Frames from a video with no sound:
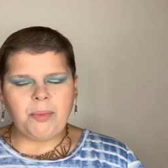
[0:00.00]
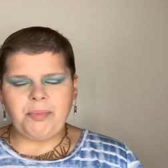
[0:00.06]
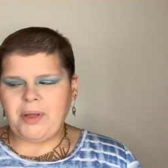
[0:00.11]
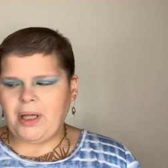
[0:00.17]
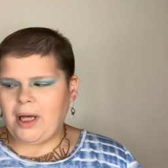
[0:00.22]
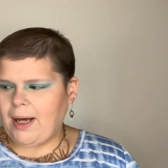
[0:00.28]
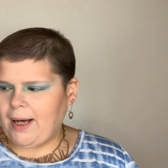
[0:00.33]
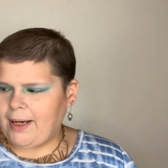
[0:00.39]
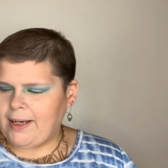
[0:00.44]
up
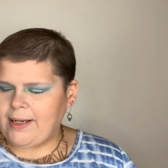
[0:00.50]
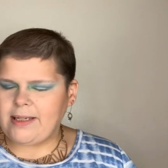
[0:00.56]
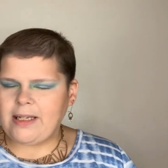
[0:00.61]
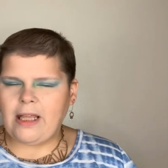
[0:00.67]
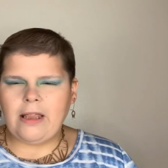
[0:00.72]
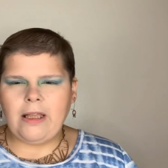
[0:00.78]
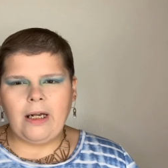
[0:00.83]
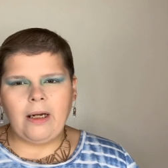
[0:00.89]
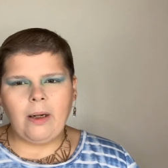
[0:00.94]
the eyes, I
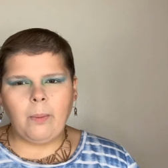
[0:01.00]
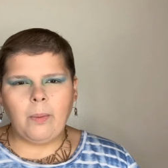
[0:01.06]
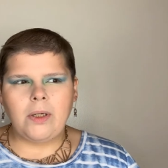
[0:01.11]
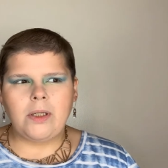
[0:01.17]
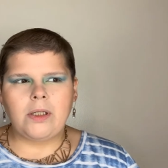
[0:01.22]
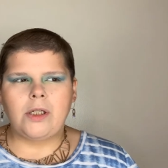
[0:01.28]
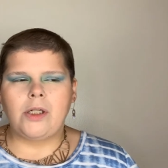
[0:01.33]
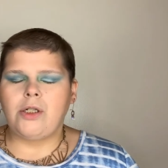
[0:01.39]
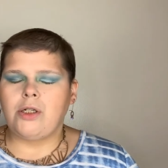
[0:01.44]
think I
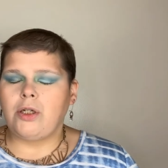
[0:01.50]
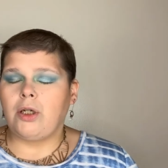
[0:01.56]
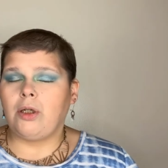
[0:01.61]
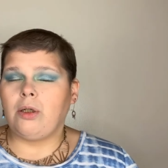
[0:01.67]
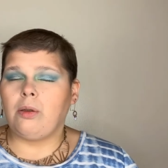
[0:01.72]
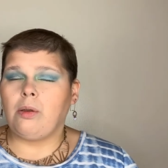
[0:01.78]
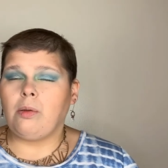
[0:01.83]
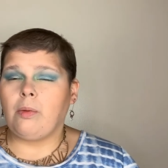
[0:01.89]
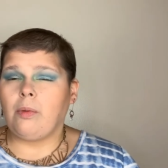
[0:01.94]
want to
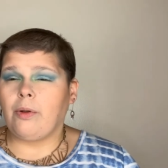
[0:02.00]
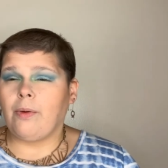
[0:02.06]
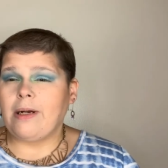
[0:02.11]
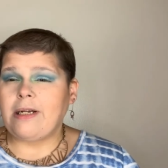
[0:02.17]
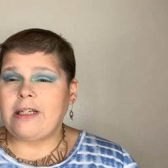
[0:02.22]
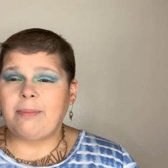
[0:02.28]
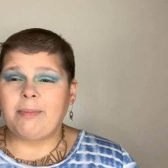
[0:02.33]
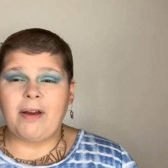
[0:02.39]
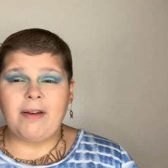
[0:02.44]
do the
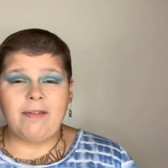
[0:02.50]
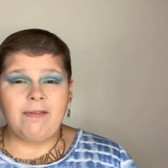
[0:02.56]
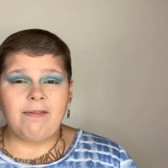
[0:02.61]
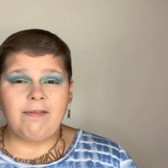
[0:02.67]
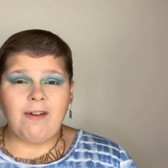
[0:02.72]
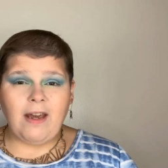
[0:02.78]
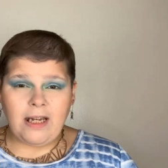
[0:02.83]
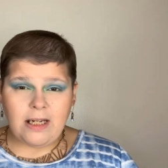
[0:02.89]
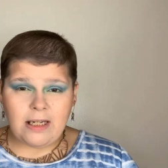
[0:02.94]
rest of my
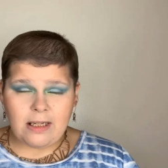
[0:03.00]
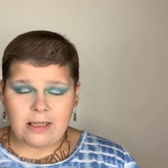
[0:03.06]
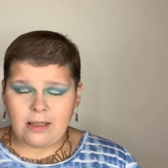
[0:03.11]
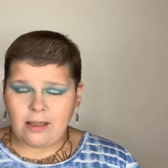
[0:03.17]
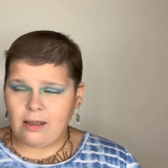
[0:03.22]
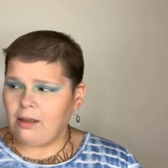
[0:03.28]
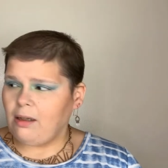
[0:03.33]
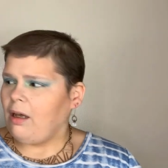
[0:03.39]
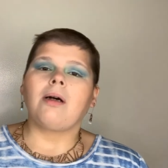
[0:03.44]

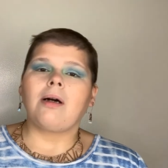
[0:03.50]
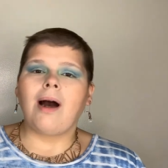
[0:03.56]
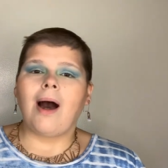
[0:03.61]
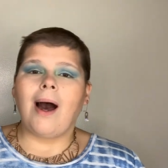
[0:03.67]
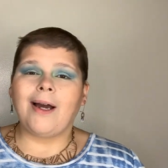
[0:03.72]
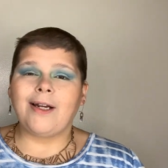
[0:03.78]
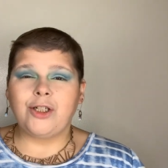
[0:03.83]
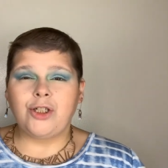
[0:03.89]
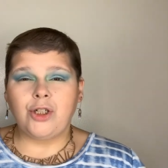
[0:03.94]
face.
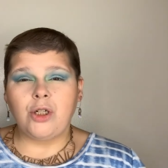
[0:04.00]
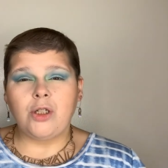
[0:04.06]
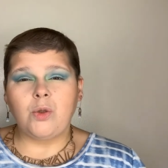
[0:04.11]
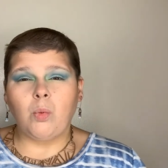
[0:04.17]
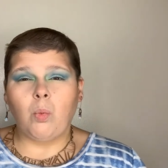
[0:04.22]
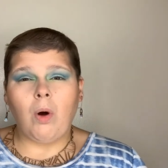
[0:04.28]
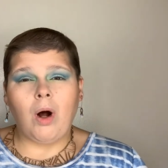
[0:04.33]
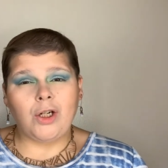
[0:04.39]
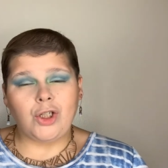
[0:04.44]
I just
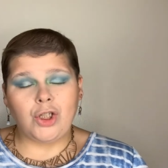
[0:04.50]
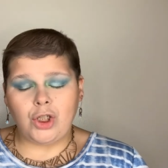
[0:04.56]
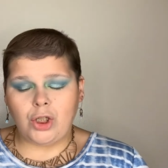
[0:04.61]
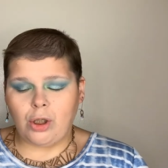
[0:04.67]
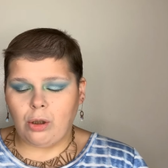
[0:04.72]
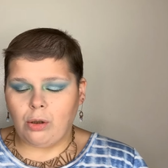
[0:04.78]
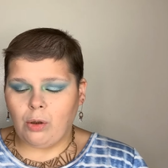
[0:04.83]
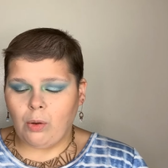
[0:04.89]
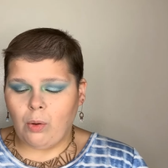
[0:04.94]
watched
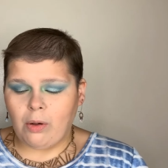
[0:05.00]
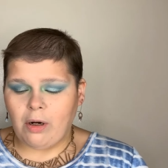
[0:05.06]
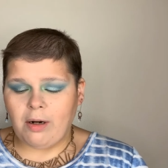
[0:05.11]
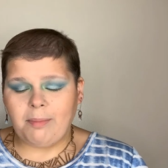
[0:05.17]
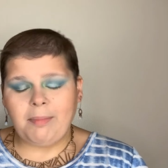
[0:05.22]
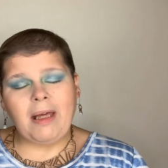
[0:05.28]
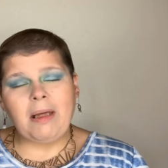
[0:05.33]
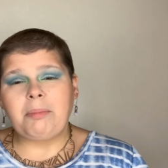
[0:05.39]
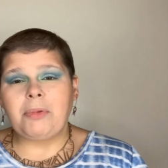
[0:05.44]

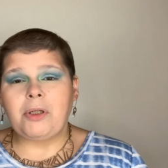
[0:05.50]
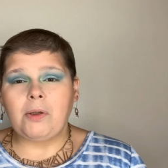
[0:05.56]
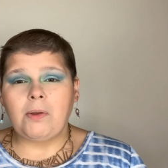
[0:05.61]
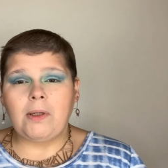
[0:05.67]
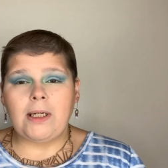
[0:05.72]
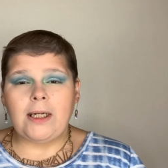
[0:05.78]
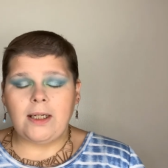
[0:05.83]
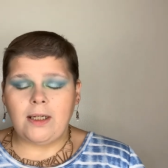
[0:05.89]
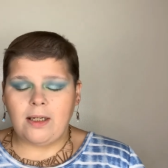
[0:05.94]
Lauren Mae
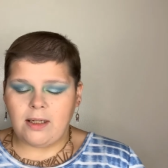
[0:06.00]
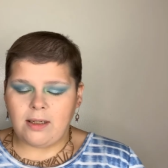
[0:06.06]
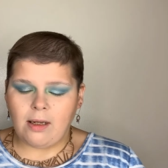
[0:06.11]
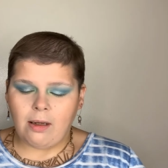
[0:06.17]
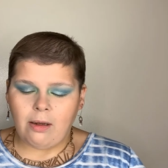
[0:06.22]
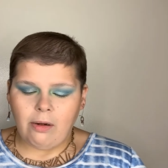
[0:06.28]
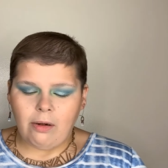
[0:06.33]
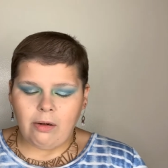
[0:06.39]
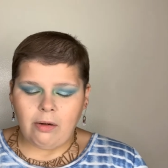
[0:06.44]
Beauty's
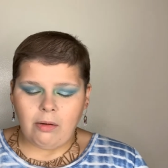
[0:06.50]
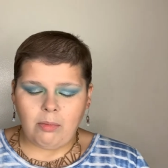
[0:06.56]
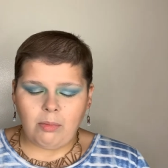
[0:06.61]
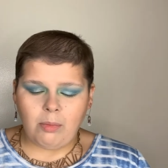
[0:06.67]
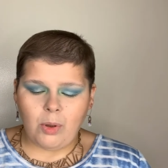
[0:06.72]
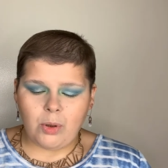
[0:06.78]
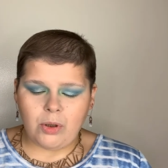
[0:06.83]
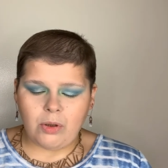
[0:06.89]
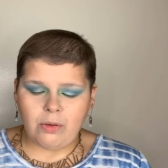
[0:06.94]

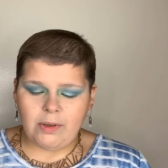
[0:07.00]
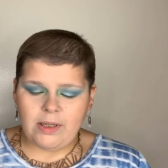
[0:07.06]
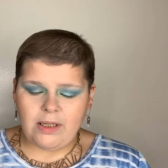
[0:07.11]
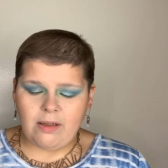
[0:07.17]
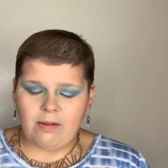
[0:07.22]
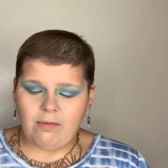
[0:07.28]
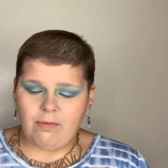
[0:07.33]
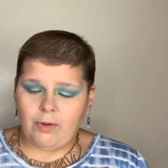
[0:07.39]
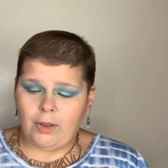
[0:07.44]
most
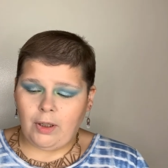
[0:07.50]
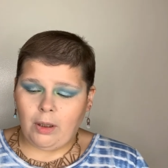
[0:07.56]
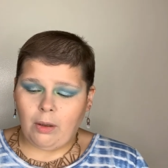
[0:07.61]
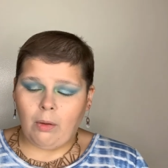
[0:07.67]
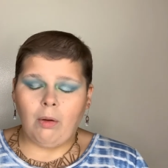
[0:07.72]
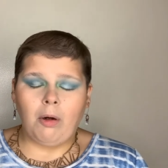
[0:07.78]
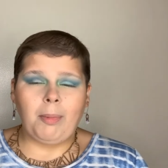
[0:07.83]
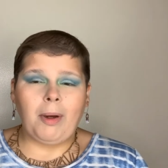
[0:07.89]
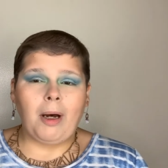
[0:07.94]
recent
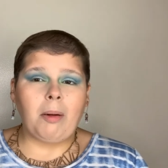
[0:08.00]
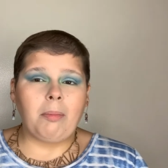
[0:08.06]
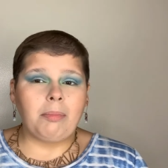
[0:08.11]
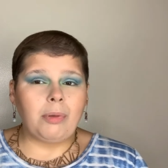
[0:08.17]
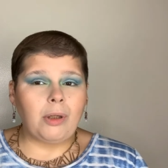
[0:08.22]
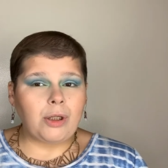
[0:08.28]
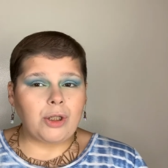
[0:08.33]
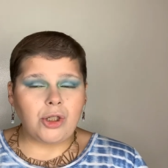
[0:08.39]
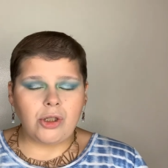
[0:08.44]
video about
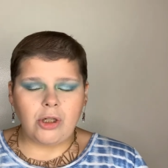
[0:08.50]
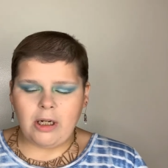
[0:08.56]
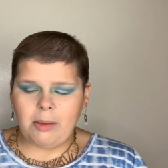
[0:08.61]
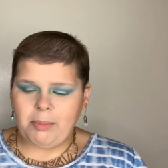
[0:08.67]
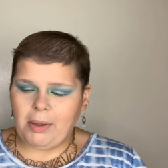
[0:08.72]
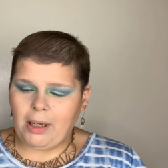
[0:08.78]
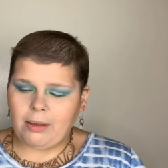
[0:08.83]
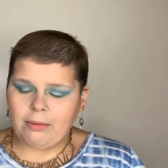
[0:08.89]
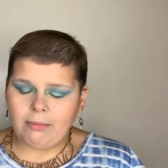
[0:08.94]
blush
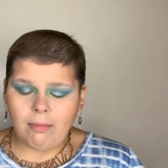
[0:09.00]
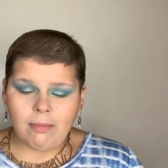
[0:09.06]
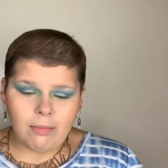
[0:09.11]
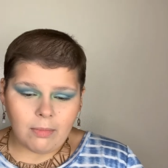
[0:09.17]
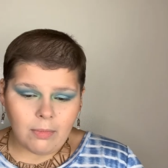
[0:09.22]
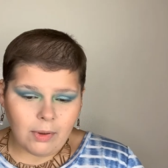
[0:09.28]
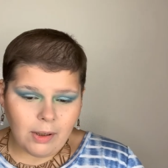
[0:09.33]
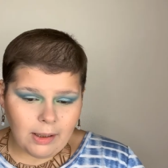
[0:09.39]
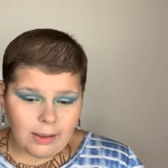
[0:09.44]
draping
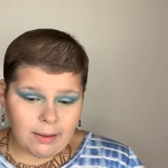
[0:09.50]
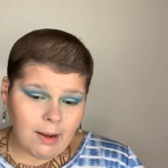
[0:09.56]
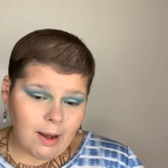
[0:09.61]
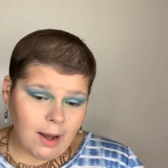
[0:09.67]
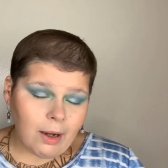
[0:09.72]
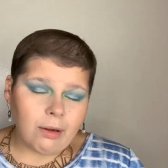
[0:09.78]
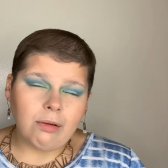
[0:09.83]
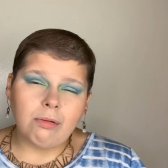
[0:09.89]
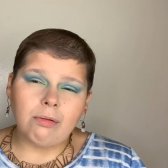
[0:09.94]
and
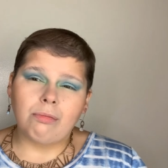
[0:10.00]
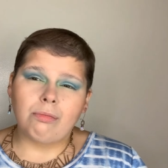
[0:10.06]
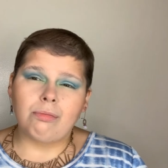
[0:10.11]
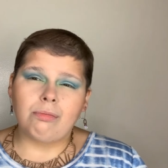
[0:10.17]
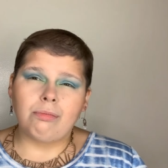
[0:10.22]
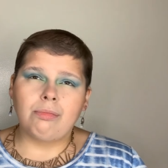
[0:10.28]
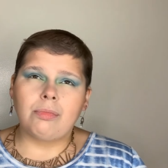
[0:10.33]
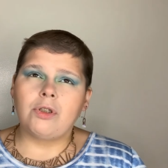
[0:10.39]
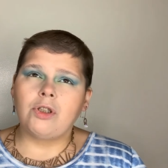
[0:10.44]
how
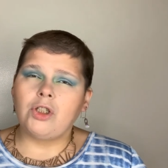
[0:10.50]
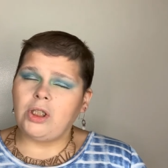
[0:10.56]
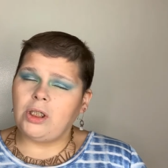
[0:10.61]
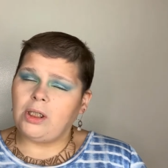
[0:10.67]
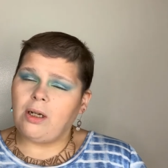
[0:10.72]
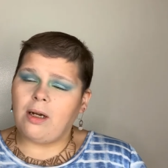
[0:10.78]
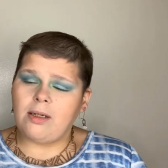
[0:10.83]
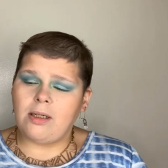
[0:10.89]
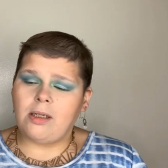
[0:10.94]
she
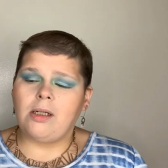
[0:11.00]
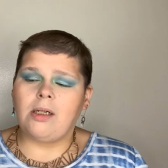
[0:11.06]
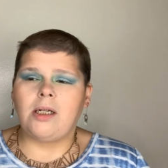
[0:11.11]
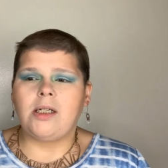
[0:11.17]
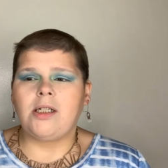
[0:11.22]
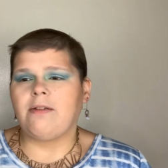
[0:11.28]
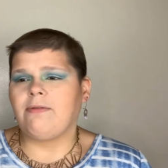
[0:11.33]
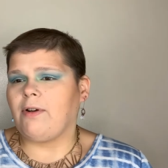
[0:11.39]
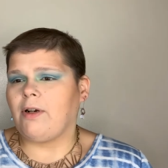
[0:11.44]
does it
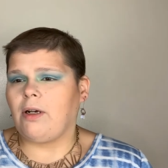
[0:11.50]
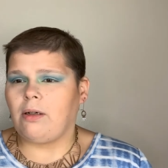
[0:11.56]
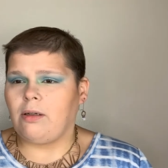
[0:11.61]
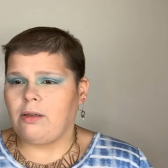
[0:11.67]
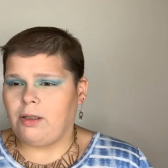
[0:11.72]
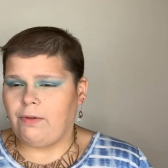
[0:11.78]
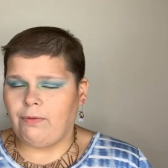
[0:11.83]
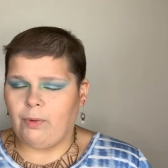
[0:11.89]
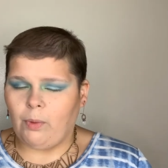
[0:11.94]
and different
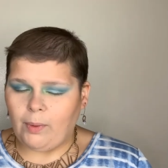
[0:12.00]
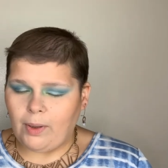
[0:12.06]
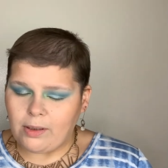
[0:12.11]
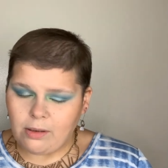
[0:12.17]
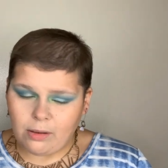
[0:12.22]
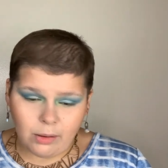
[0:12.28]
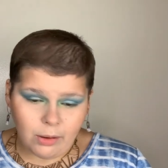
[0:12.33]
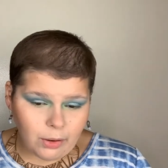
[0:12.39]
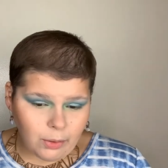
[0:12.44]
different
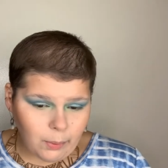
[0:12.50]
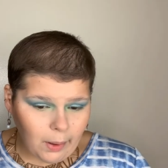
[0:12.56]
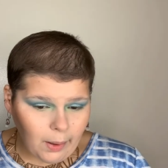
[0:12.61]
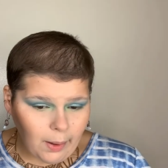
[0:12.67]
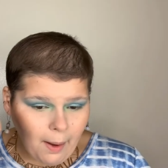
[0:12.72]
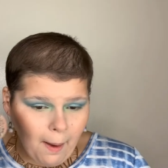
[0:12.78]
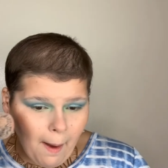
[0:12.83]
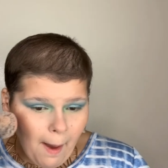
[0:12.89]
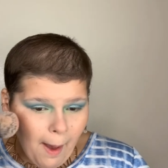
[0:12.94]
ways you can do it.
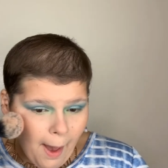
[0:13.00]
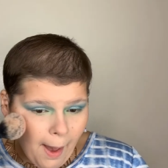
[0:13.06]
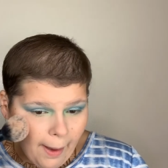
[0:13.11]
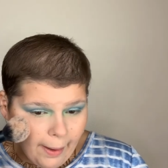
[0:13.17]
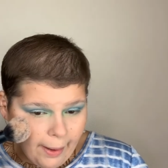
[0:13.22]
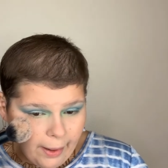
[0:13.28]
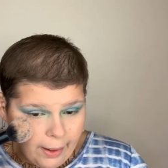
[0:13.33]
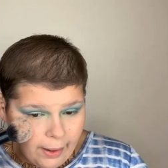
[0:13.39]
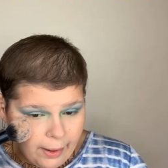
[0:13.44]

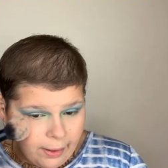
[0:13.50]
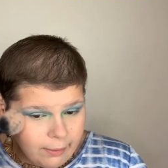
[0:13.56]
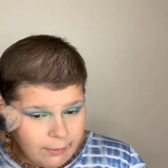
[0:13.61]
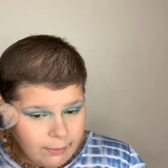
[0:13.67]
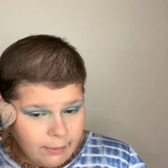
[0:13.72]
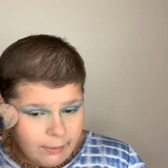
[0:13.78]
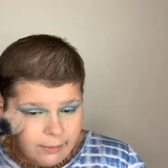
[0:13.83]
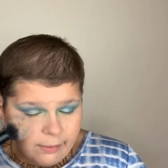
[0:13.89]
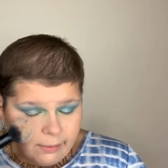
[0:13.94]

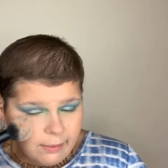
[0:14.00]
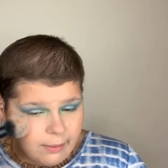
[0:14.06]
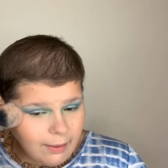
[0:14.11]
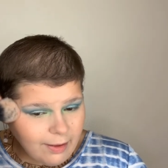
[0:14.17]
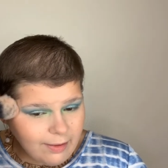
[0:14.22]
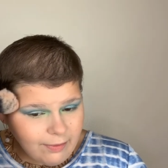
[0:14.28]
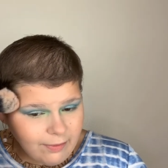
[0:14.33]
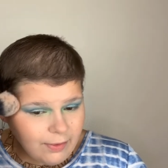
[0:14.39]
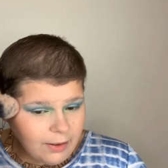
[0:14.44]
And
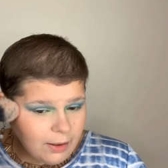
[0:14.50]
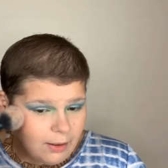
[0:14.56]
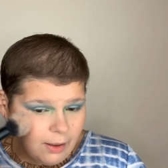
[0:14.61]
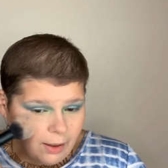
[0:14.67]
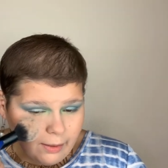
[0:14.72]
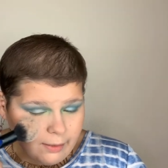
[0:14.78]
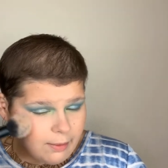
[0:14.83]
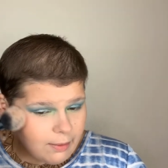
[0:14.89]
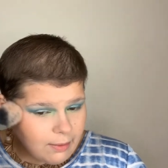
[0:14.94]
I feel
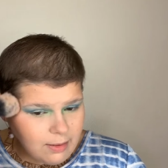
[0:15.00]
like